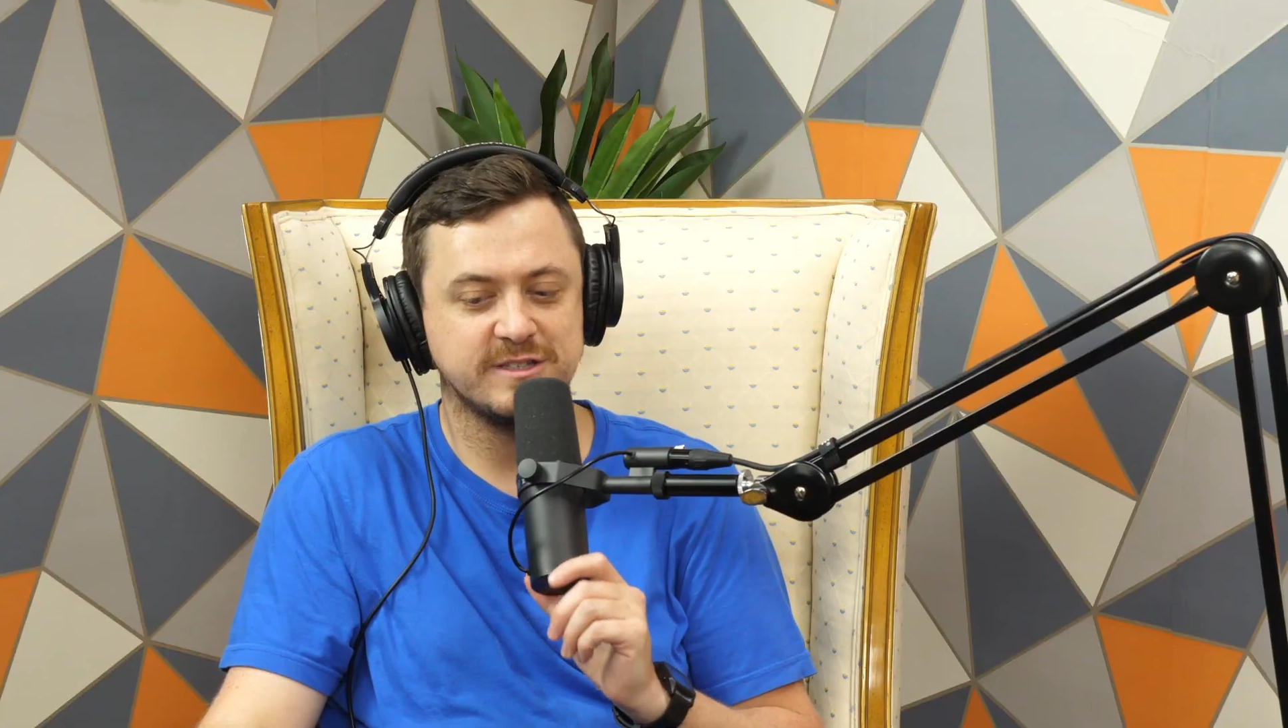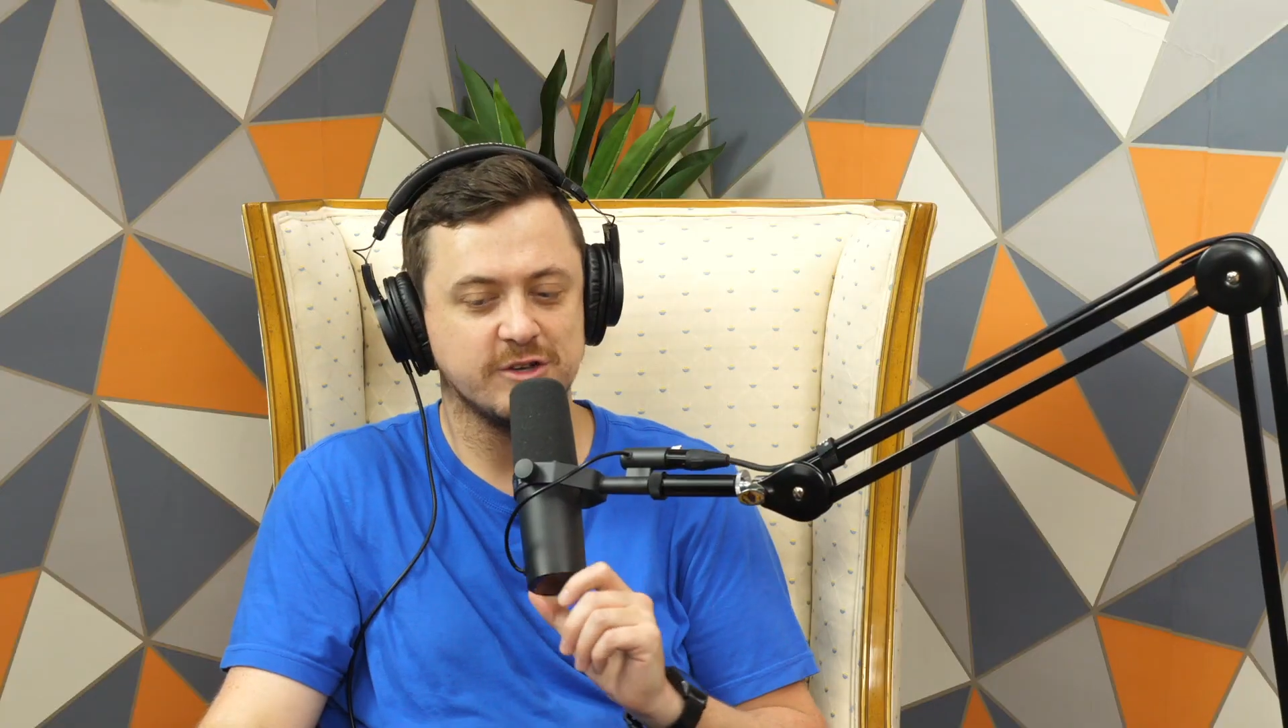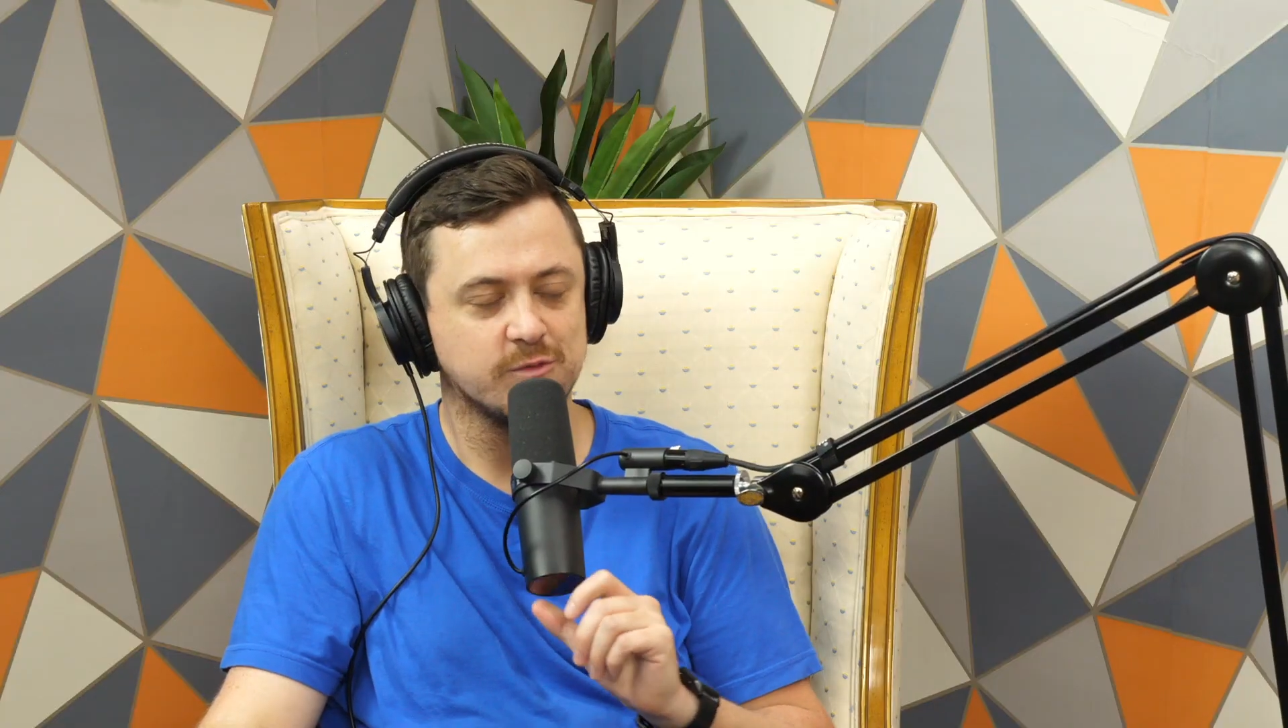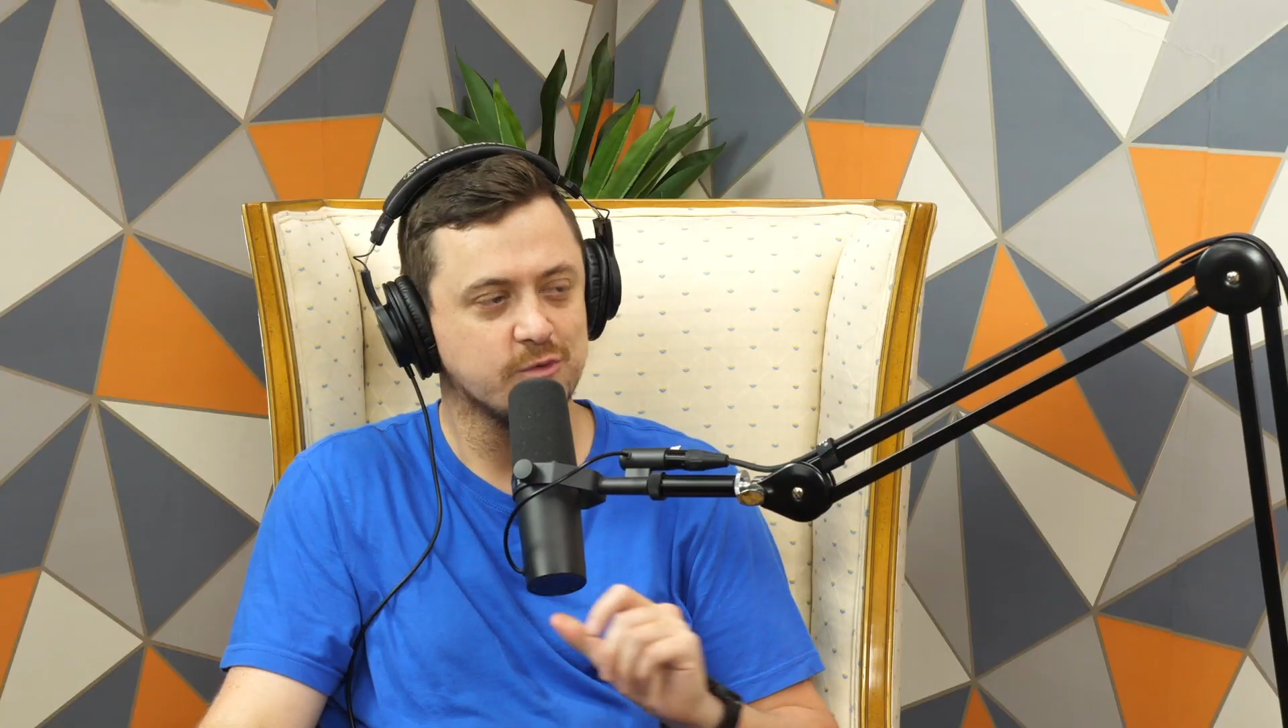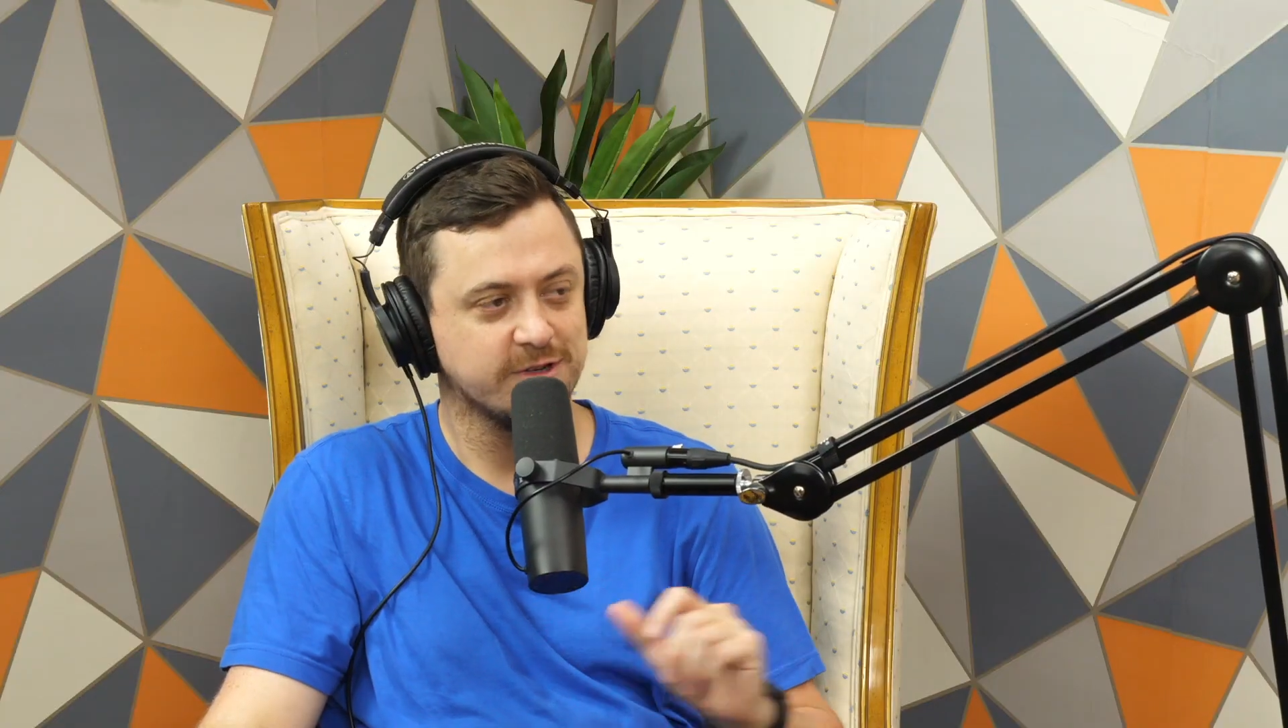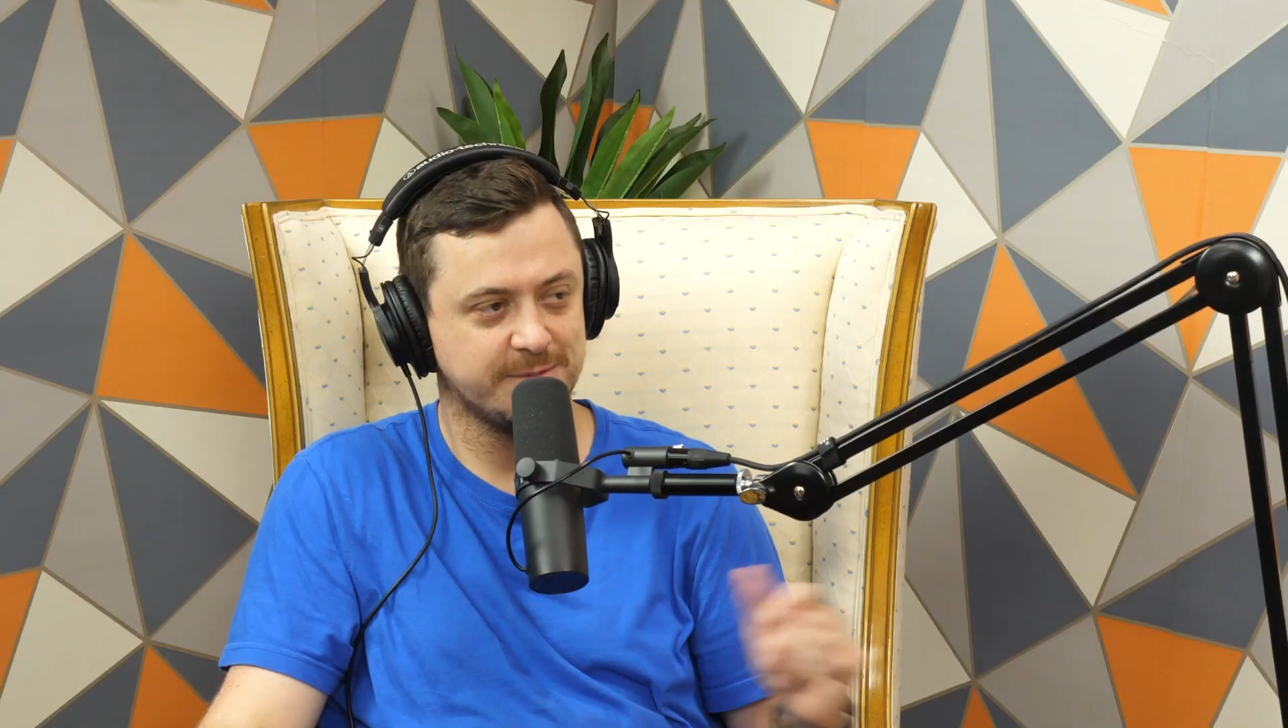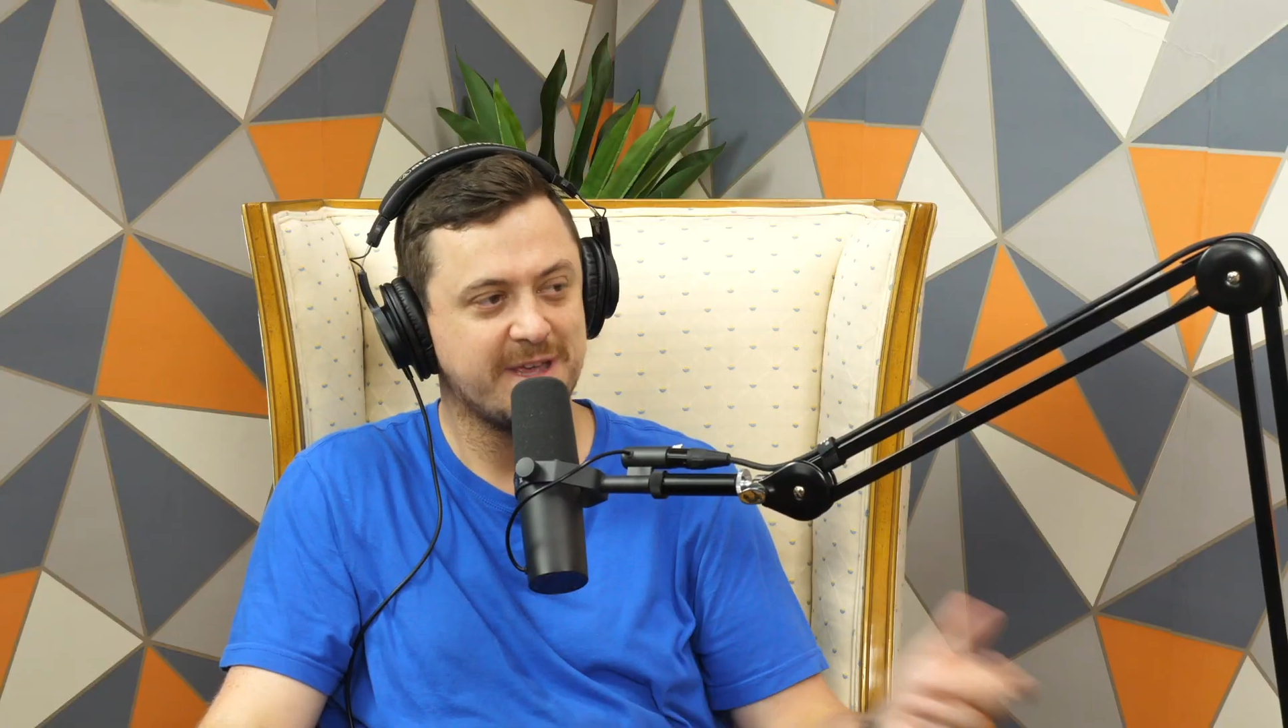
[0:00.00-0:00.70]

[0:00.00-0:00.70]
a joke work.